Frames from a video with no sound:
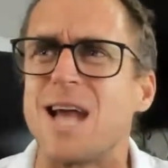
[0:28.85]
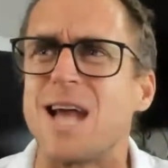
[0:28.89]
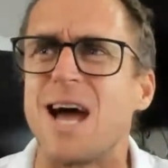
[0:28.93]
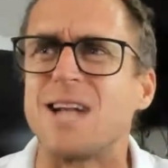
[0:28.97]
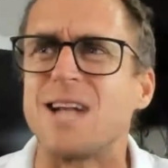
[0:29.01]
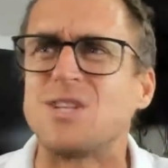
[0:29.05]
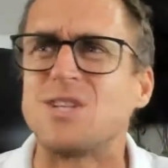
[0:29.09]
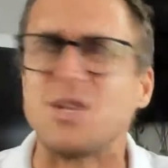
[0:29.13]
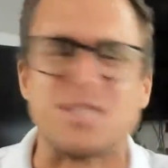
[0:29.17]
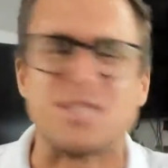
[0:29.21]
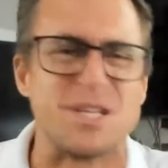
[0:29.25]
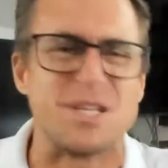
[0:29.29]

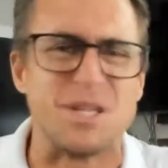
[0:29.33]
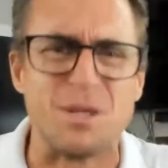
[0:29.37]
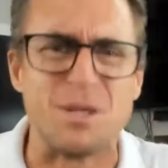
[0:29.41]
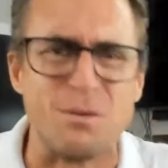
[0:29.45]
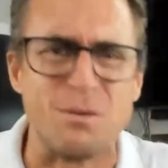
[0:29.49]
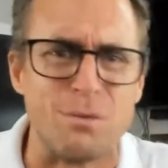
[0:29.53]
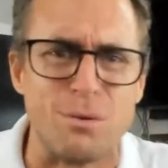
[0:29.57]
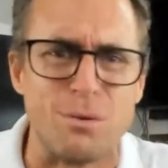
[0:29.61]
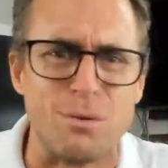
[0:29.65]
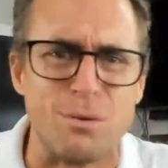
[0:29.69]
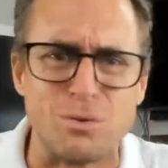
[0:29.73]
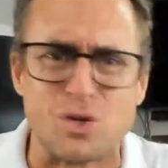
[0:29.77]
does a little
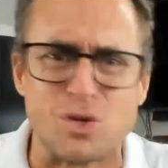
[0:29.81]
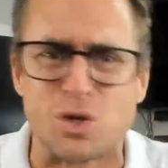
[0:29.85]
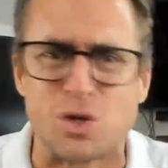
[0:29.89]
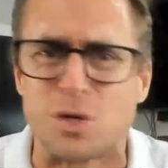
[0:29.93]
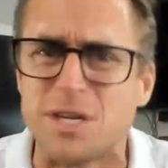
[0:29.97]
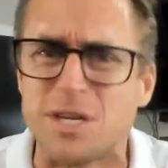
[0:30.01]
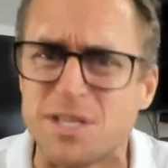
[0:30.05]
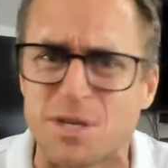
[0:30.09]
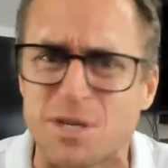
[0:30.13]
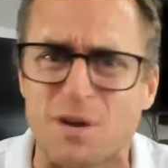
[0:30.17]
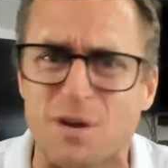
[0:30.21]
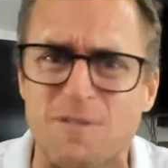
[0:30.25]
old tree
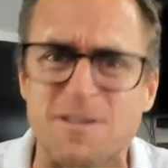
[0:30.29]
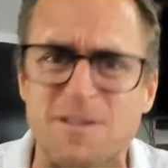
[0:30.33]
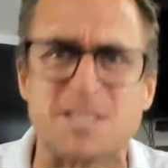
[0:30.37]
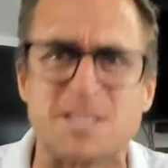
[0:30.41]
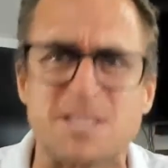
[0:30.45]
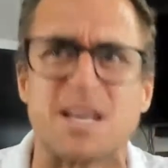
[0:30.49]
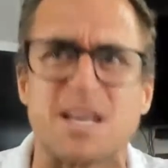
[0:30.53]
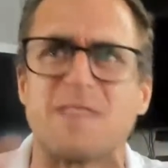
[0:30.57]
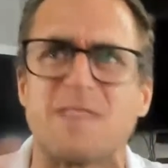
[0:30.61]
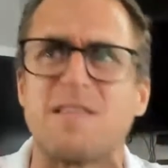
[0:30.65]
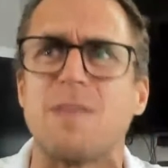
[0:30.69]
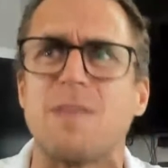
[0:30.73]
service
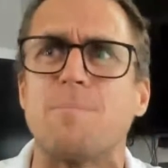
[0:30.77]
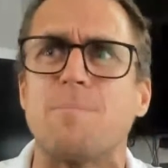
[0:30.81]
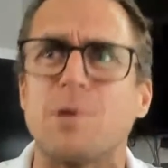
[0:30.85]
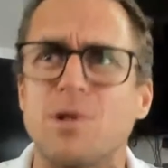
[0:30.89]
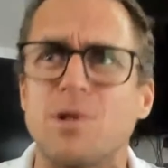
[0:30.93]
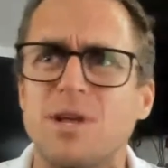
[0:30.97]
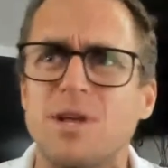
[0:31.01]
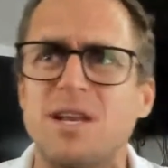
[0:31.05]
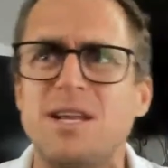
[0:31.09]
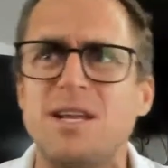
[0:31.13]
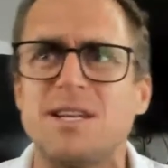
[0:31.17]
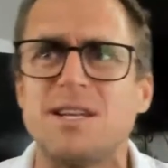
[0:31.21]
have the
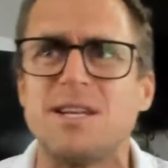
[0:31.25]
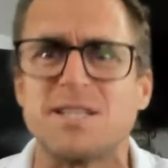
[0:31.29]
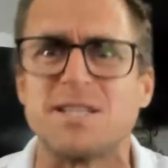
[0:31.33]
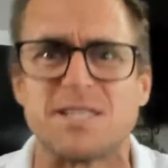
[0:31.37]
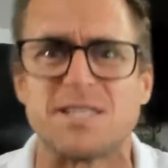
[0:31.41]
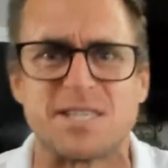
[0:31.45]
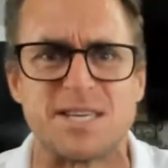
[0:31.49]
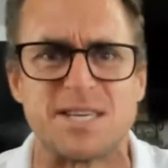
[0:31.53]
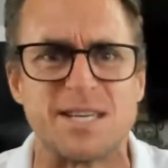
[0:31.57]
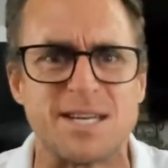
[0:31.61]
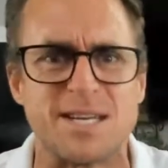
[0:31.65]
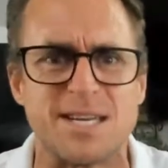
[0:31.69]
ability to
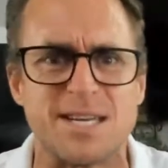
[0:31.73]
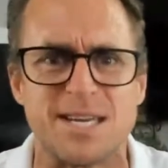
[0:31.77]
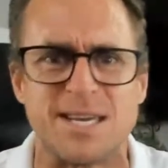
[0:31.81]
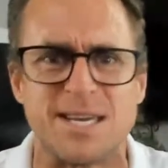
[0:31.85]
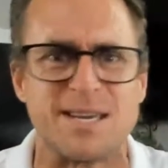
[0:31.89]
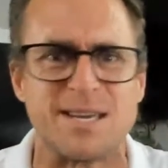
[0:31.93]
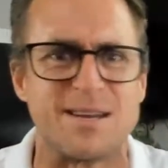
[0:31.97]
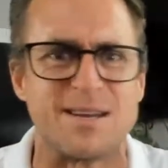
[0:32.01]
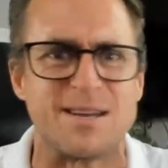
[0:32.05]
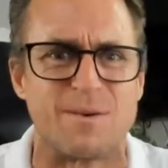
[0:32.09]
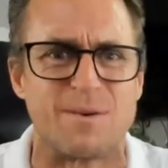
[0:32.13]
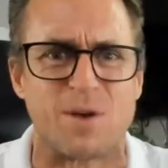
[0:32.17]
send
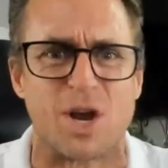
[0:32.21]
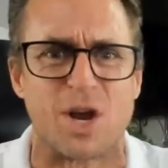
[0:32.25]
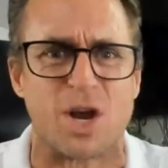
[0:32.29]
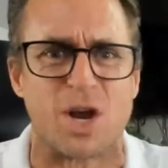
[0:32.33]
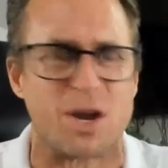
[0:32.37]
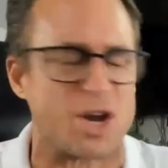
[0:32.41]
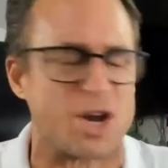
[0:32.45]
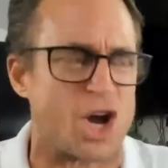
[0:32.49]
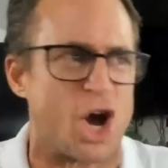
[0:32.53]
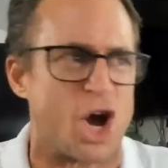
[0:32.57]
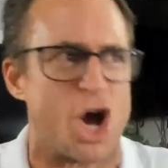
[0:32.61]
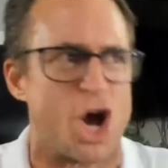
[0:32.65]
in a
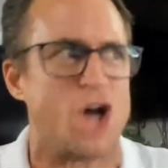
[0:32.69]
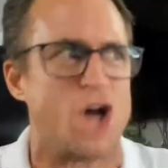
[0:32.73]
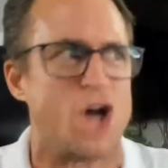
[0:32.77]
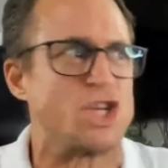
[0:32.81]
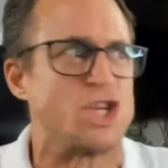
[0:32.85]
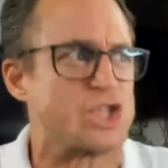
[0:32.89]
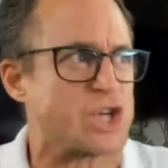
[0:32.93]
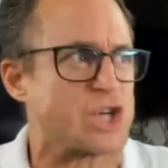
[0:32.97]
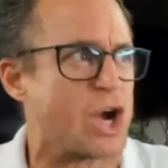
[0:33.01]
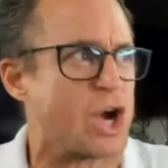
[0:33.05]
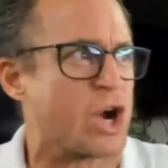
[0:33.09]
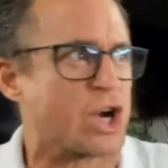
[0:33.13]

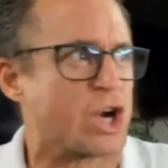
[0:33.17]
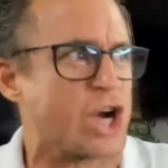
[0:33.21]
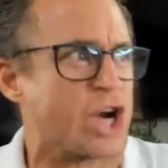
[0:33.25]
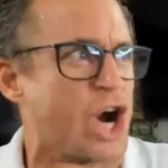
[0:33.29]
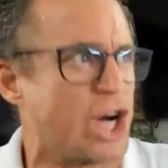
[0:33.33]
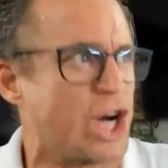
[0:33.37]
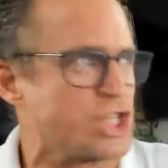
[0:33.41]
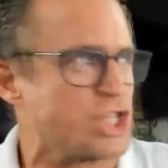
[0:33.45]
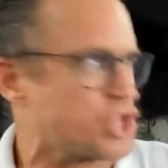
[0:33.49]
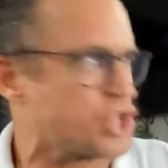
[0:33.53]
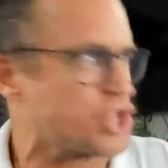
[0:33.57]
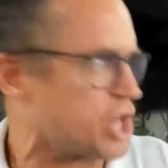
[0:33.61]

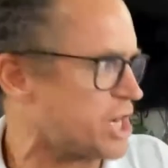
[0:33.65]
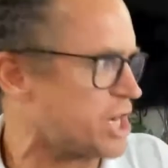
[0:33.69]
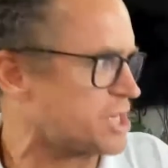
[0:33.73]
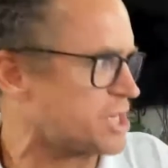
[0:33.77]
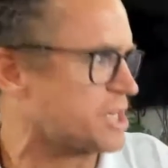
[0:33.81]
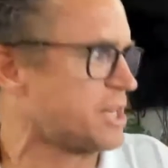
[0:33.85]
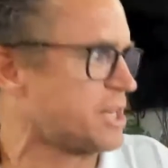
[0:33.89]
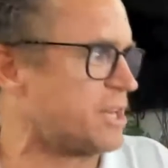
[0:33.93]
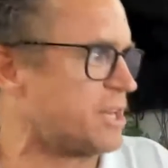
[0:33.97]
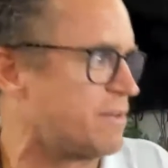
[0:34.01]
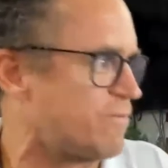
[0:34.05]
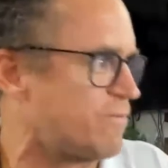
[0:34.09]
contract and
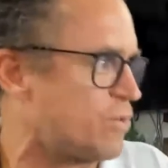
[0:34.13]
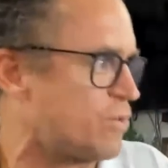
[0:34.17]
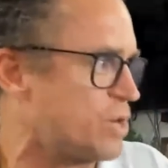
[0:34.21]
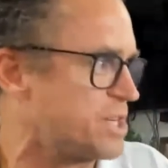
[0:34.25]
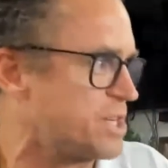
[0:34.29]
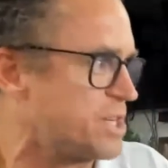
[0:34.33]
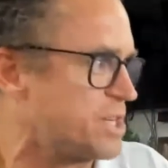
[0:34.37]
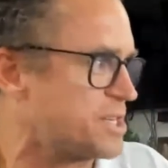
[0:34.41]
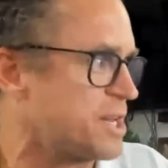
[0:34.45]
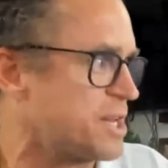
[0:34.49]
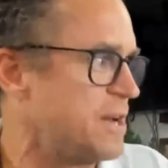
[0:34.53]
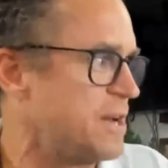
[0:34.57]

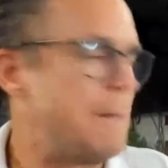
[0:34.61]
invoice